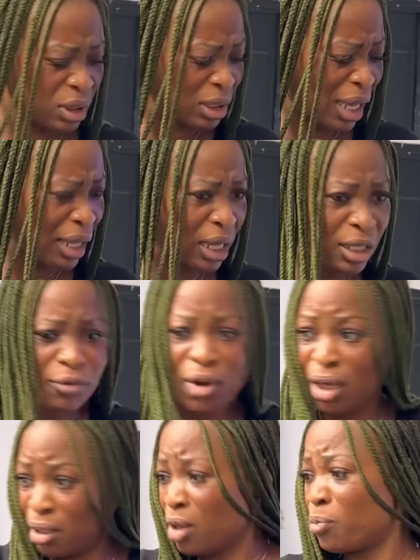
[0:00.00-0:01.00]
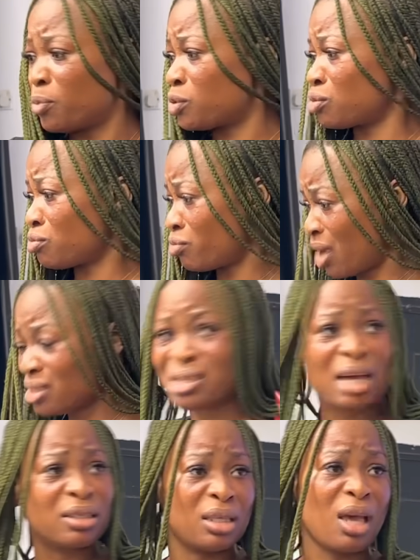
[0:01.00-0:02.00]
I can even help you to ransack
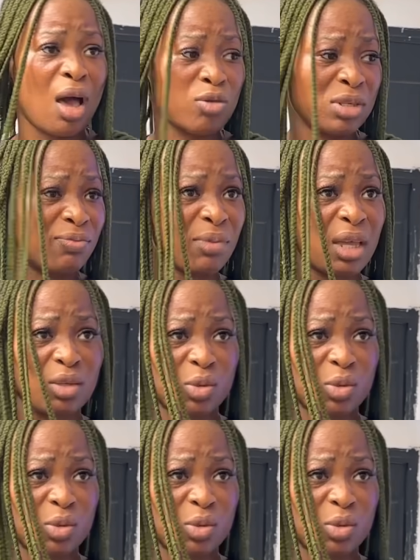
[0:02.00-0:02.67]
the house if that is